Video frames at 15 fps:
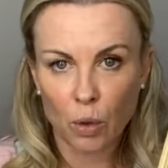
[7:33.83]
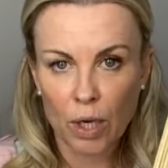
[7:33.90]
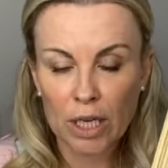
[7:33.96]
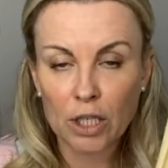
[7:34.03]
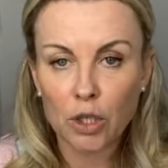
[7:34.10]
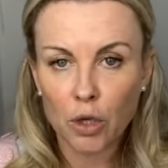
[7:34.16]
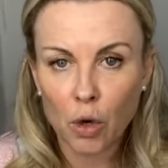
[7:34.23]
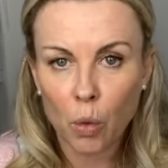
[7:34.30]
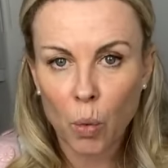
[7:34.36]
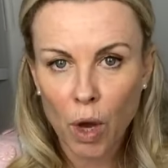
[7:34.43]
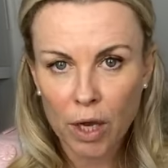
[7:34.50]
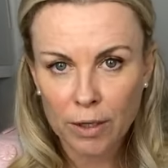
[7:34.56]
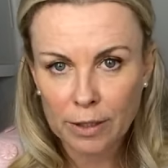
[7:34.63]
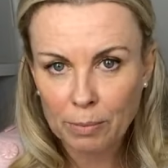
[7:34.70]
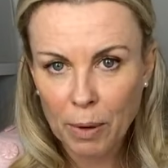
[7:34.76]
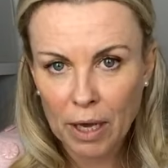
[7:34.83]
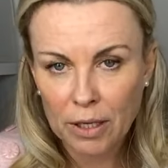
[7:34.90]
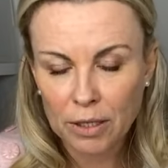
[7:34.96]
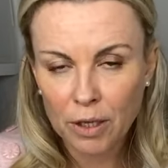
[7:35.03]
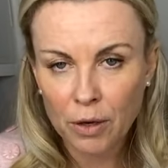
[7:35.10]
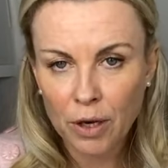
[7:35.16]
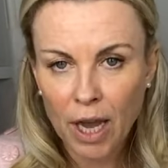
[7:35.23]
or into your
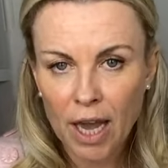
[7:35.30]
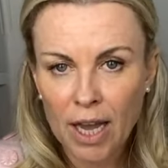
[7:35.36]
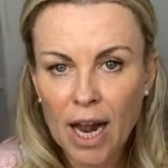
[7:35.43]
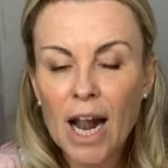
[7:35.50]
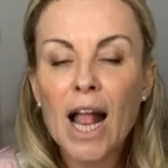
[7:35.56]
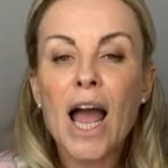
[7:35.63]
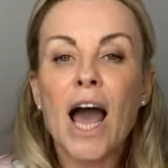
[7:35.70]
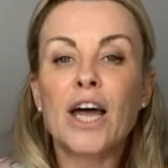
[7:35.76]
workspace, okay,